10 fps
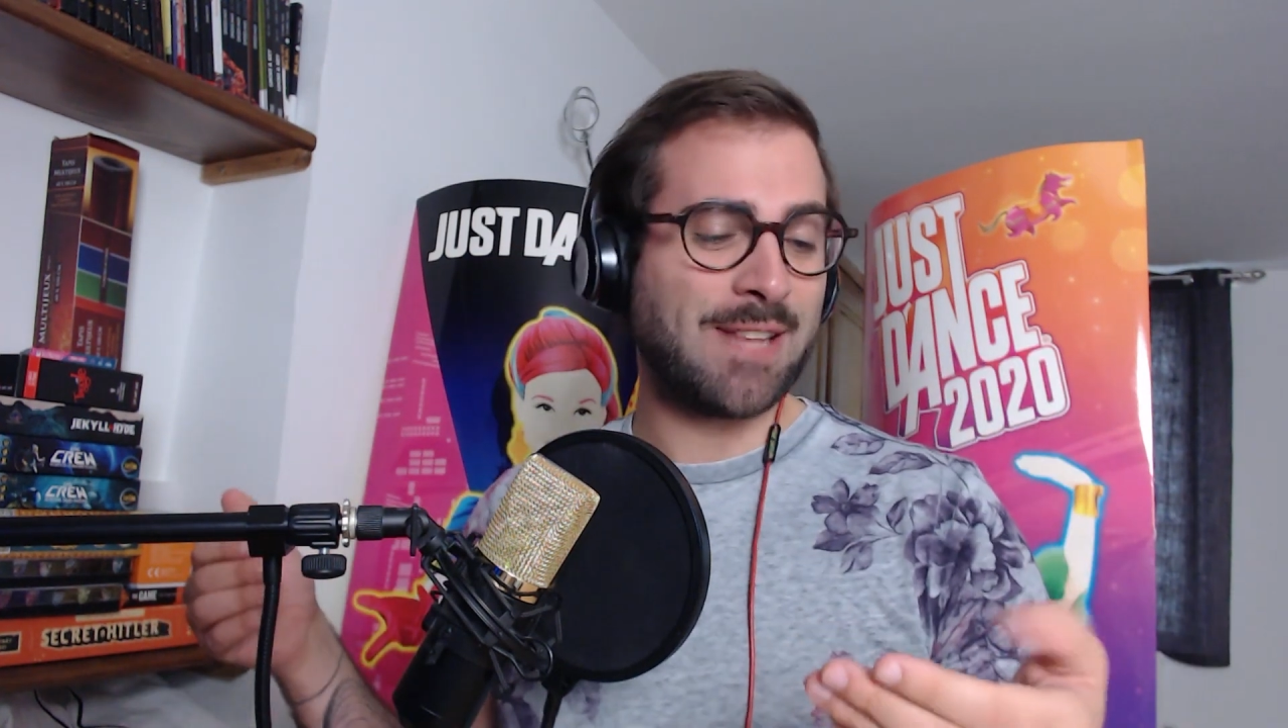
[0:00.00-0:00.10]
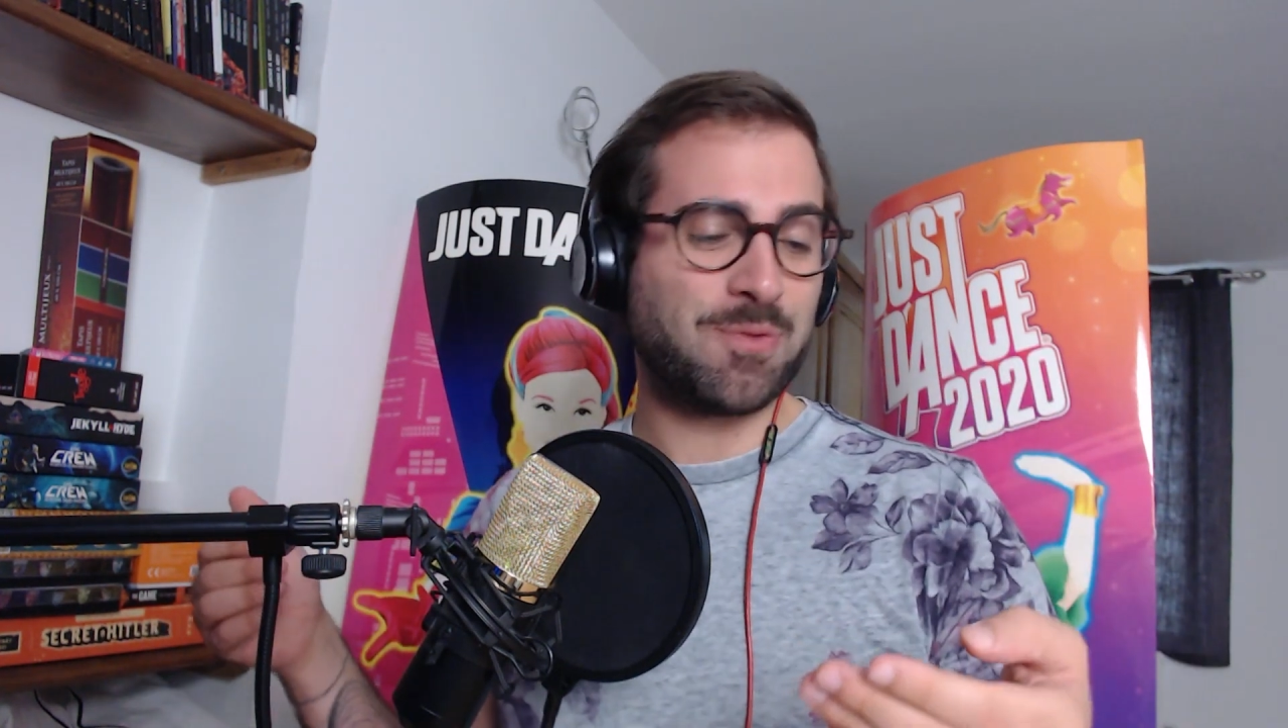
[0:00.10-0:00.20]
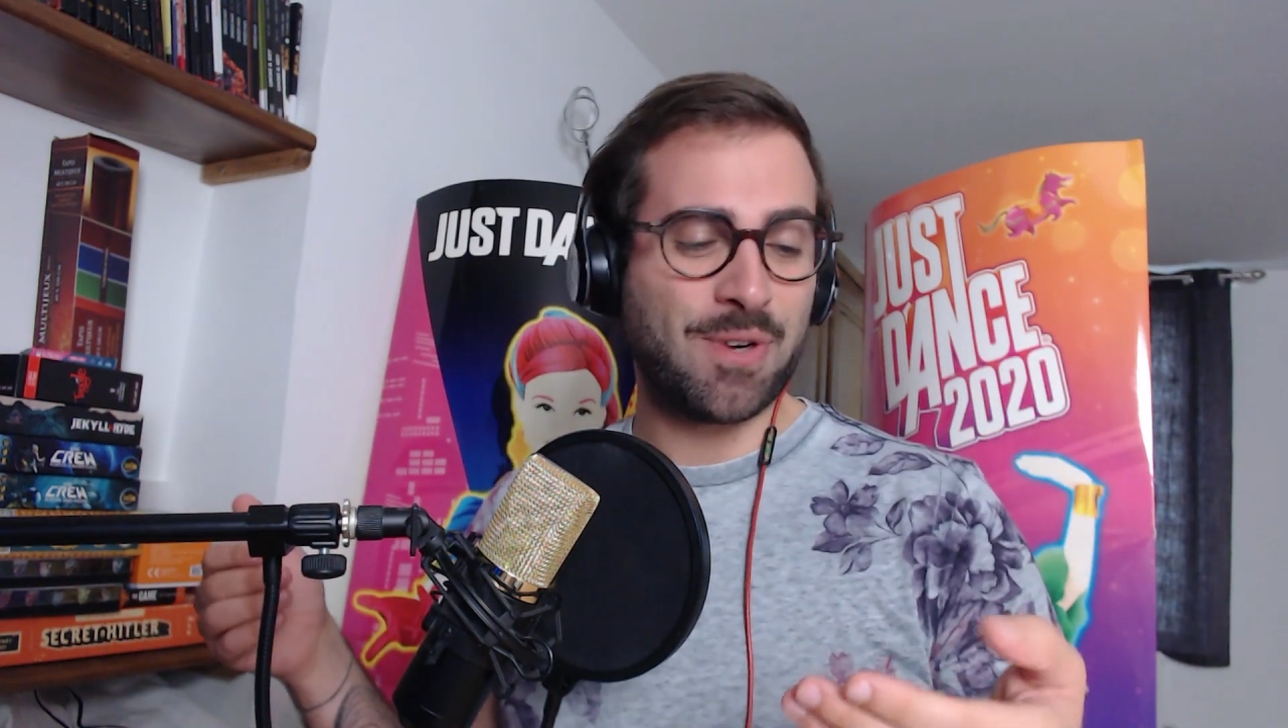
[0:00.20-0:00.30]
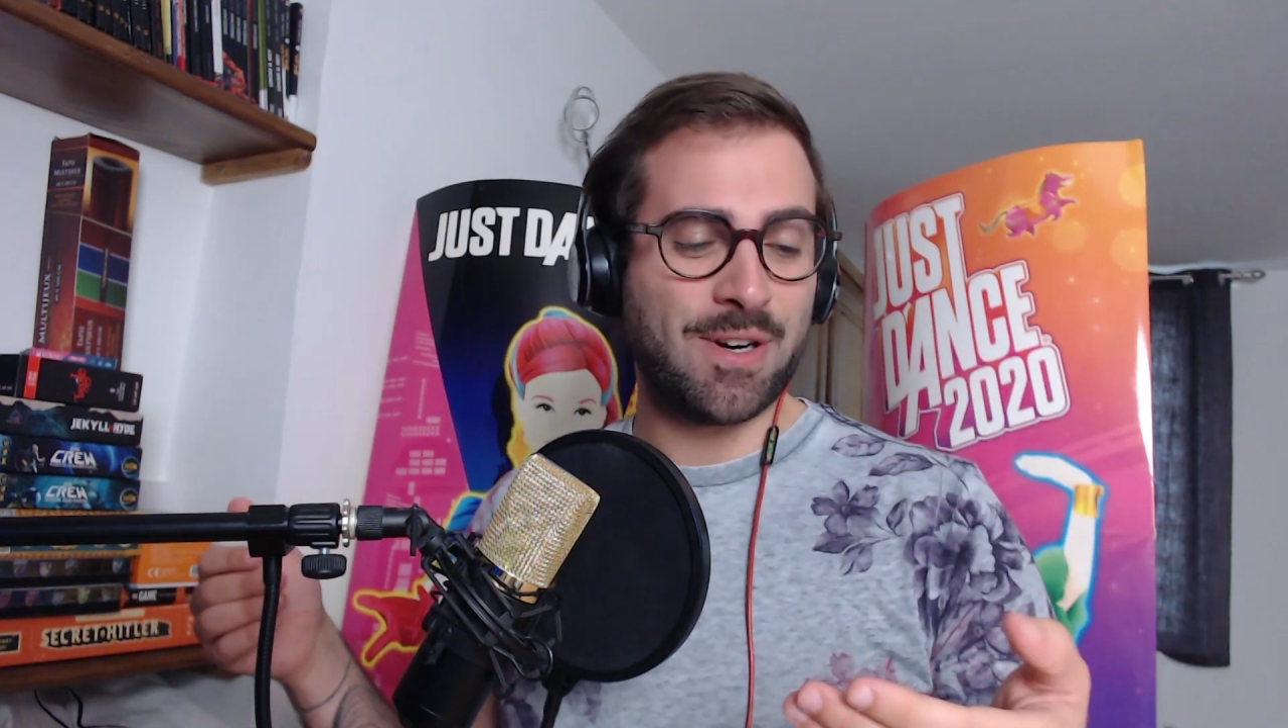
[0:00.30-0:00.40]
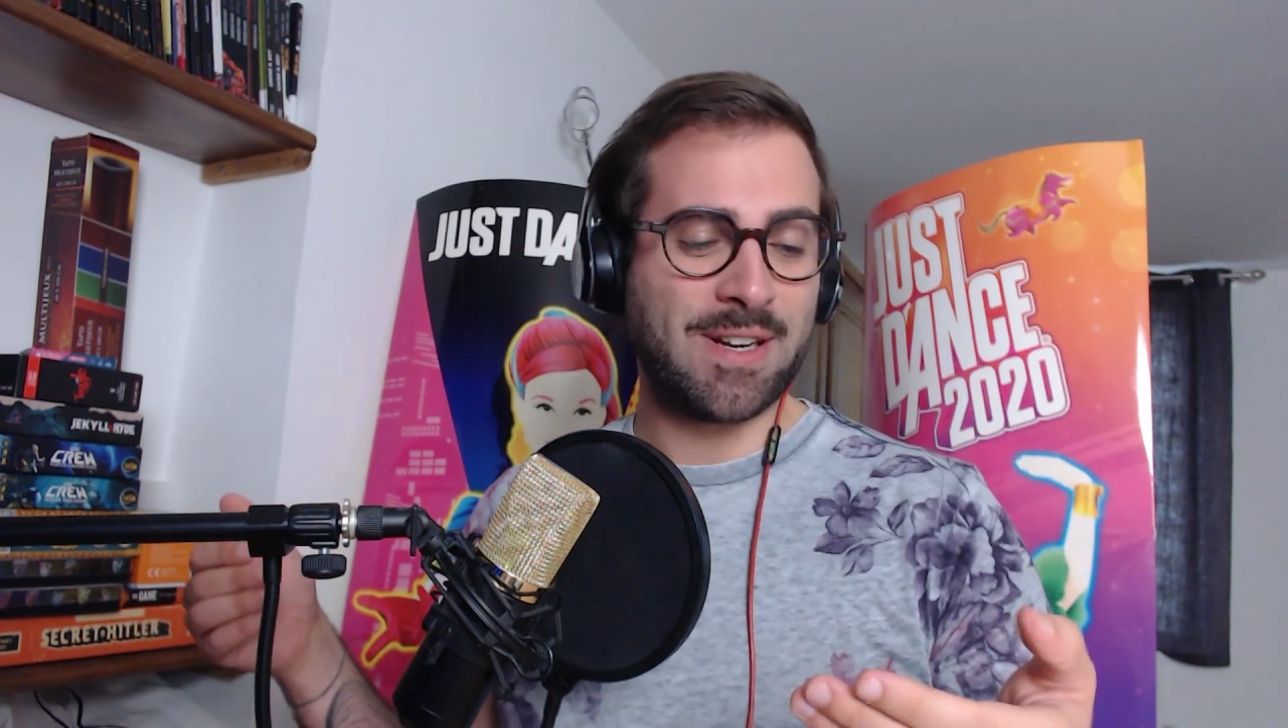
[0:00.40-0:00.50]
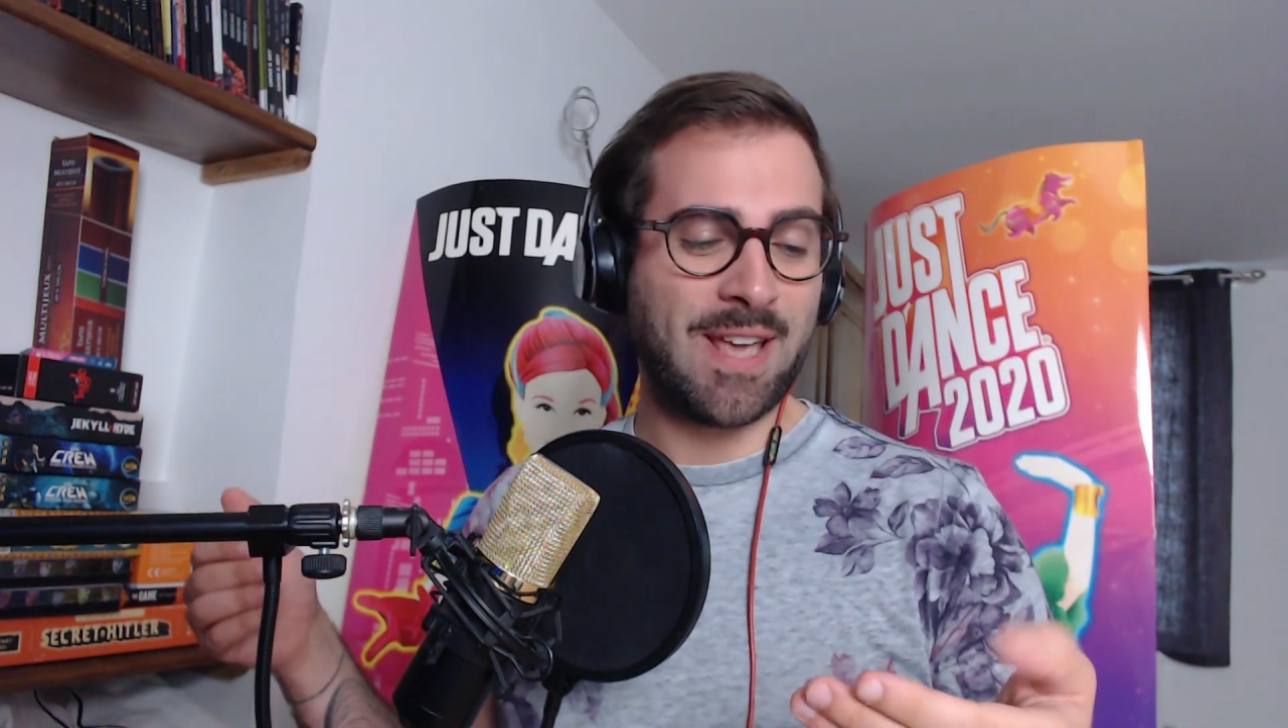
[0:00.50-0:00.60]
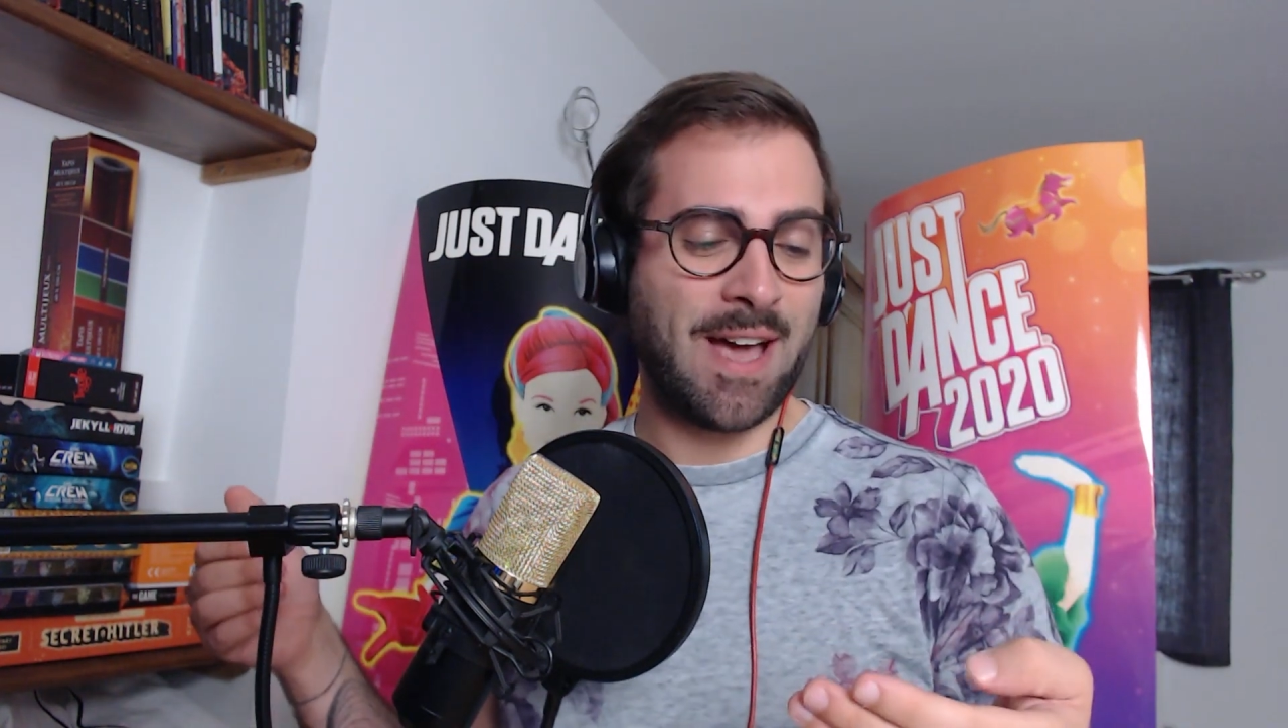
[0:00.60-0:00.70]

at work